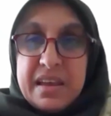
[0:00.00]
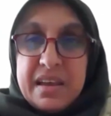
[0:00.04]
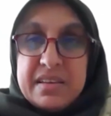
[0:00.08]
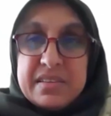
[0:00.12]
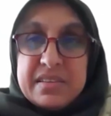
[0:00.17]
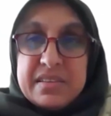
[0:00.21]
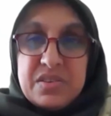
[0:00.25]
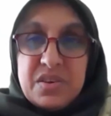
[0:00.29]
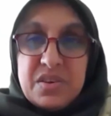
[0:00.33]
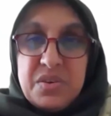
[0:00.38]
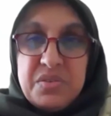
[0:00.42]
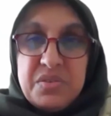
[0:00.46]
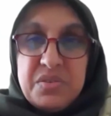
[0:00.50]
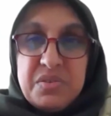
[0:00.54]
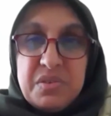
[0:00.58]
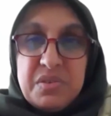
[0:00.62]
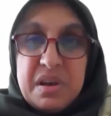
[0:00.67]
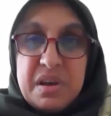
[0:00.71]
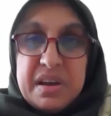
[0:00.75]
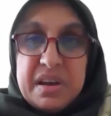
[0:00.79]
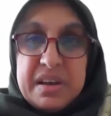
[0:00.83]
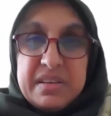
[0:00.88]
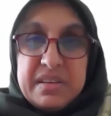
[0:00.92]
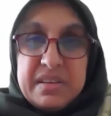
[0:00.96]
So
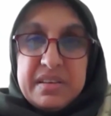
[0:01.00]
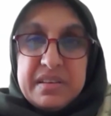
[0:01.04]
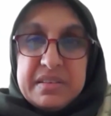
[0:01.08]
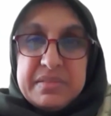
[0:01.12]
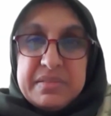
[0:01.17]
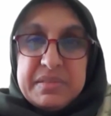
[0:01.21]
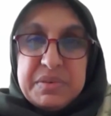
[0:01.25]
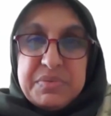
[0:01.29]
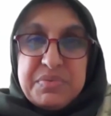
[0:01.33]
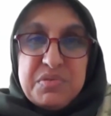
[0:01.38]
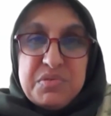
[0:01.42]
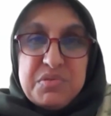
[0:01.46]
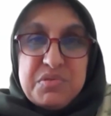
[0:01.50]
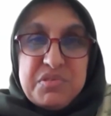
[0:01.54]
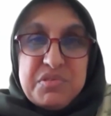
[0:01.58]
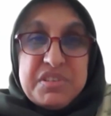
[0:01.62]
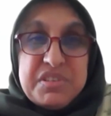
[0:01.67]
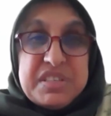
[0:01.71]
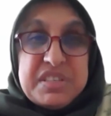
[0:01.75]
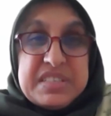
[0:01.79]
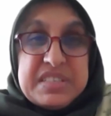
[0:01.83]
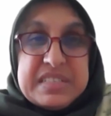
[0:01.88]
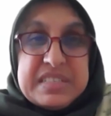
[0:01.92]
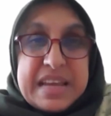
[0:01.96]
the floor
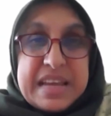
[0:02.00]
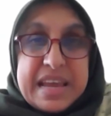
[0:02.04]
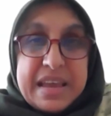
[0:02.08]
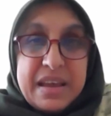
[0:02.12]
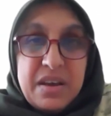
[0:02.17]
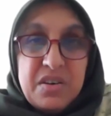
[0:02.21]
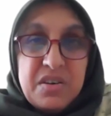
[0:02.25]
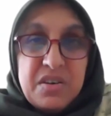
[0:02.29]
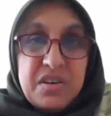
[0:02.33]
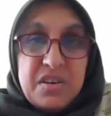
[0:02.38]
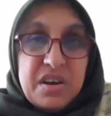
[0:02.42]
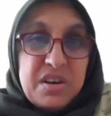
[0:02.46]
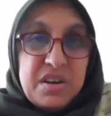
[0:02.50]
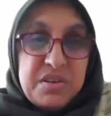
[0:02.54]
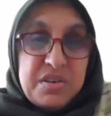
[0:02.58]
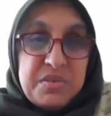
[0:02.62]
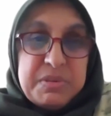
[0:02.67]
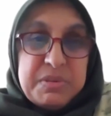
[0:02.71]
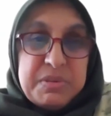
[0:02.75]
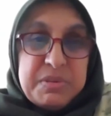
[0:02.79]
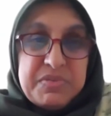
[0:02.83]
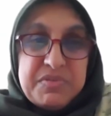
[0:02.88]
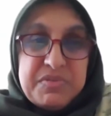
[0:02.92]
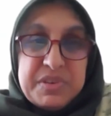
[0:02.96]
is now
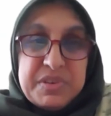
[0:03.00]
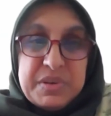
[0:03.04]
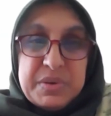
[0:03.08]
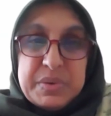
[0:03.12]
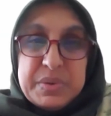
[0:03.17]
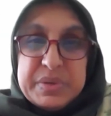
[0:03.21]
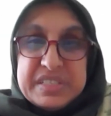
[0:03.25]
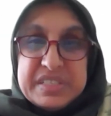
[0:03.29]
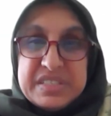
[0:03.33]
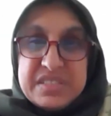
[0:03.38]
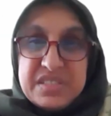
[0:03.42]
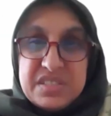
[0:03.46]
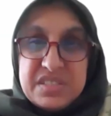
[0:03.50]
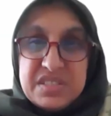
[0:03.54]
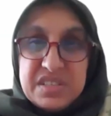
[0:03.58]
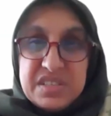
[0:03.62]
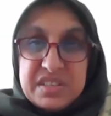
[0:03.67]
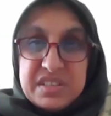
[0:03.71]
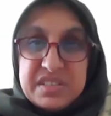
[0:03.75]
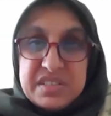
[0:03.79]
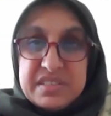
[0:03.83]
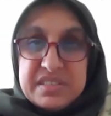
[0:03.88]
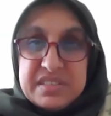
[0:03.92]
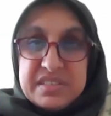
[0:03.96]
open for
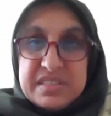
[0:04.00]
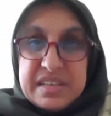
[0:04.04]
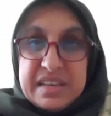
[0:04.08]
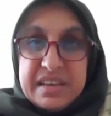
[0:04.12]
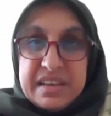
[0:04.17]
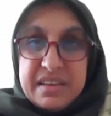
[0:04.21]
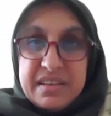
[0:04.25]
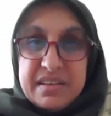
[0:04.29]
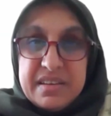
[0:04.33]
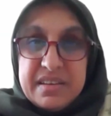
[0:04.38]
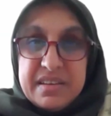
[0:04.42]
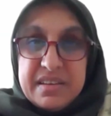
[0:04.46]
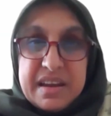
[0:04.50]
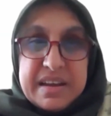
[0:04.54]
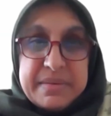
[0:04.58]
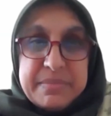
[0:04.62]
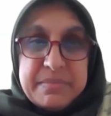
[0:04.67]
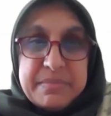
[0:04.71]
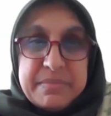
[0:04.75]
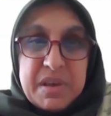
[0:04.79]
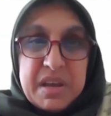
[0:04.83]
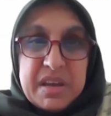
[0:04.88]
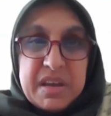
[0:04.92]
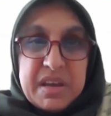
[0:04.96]
questions, and
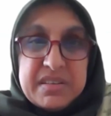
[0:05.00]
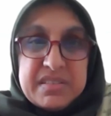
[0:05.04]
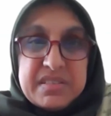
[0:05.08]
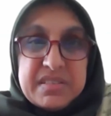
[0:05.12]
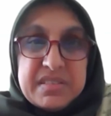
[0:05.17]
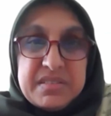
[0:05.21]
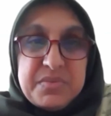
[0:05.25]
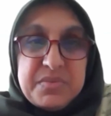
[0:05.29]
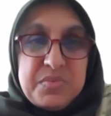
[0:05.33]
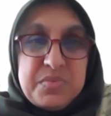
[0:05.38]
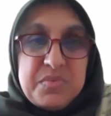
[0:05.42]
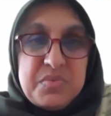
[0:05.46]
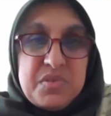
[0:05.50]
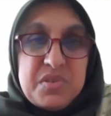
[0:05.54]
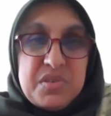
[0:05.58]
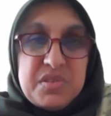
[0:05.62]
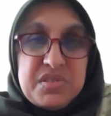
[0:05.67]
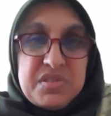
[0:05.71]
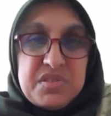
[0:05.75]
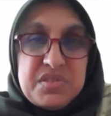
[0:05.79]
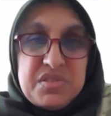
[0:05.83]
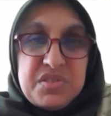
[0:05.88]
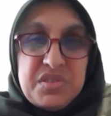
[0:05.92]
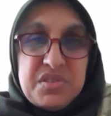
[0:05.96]
I did
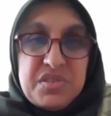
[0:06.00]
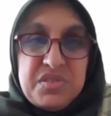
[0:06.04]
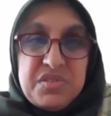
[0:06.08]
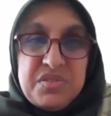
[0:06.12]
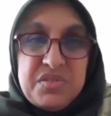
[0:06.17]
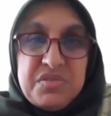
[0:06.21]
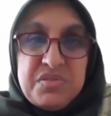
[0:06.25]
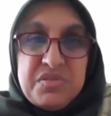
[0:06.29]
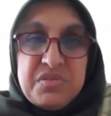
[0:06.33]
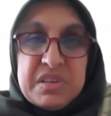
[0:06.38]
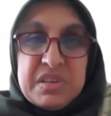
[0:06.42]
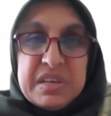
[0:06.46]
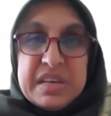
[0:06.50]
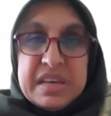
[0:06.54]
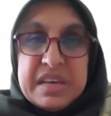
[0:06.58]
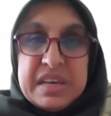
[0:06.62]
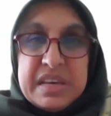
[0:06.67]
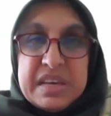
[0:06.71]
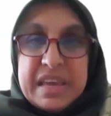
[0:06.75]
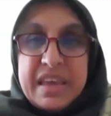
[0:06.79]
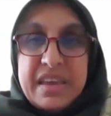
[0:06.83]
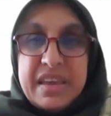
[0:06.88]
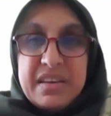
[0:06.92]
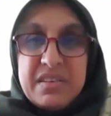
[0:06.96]
want to
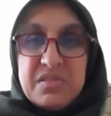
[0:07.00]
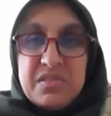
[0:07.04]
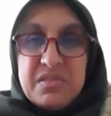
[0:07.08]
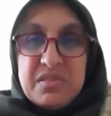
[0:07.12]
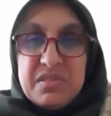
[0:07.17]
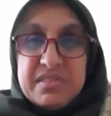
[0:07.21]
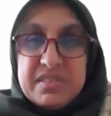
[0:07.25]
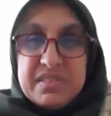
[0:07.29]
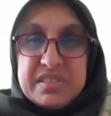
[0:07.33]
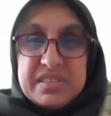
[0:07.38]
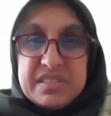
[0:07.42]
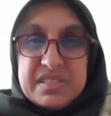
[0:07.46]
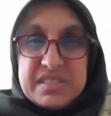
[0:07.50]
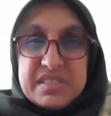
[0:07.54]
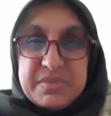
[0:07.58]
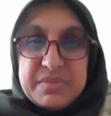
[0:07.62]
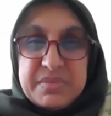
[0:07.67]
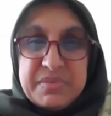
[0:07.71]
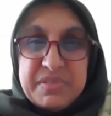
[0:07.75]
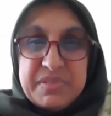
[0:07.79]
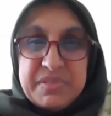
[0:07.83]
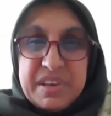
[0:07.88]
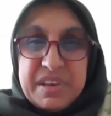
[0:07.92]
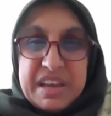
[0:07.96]
acknowledge some
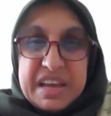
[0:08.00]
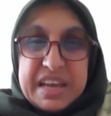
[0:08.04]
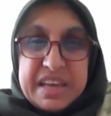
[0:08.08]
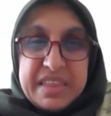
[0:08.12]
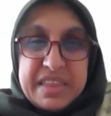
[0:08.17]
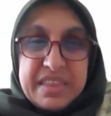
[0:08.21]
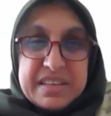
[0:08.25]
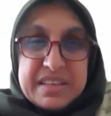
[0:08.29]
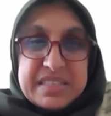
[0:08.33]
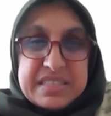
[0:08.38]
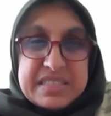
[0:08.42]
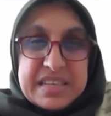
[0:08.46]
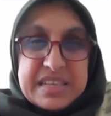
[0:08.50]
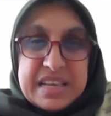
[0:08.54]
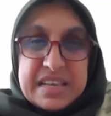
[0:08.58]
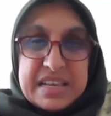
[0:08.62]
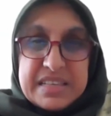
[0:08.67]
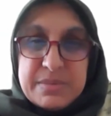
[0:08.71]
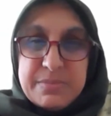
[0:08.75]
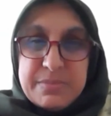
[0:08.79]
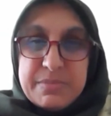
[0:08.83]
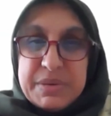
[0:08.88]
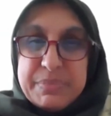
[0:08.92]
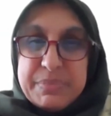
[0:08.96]
of our other
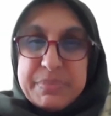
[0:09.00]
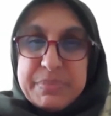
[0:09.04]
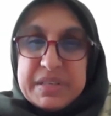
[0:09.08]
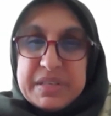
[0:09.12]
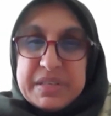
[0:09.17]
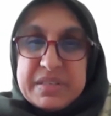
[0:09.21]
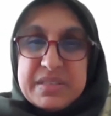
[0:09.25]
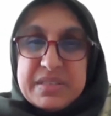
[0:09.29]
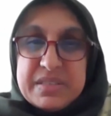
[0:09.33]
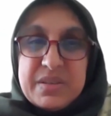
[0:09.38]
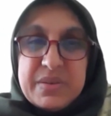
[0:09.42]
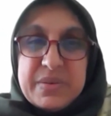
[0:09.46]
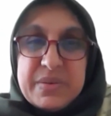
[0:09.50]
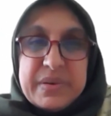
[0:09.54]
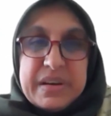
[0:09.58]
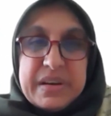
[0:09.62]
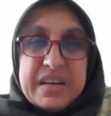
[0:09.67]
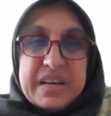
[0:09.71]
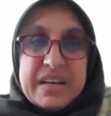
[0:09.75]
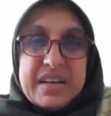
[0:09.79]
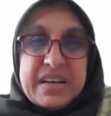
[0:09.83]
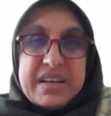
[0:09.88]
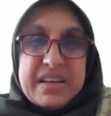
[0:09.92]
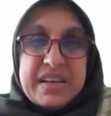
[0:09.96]
SASS members who
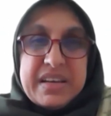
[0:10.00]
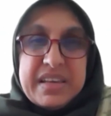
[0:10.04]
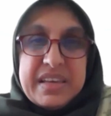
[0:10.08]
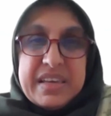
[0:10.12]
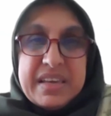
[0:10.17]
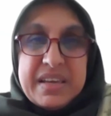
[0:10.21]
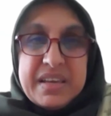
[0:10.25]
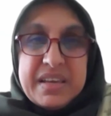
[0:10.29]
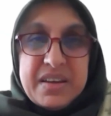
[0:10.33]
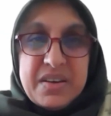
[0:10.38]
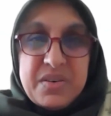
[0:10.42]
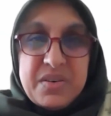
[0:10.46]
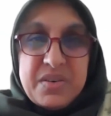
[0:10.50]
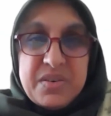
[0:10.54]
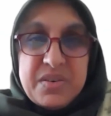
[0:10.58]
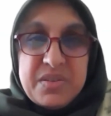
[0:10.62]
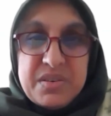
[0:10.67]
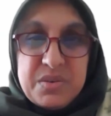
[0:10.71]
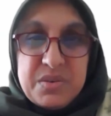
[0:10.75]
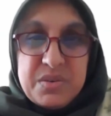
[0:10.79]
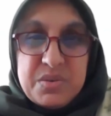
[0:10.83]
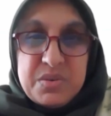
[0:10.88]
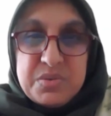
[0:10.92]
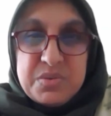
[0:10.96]
are here on the
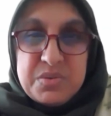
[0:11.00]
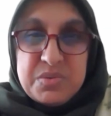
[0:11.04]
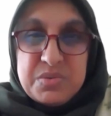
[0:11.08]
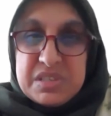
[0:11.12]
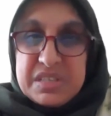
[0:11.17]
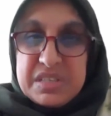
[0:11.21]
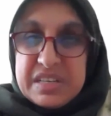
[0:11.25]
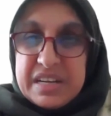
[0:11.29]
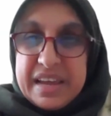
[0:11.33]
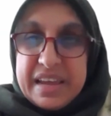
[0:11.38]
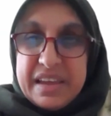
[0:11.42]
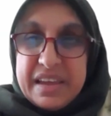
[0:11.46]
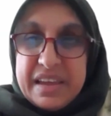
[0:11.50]
call today.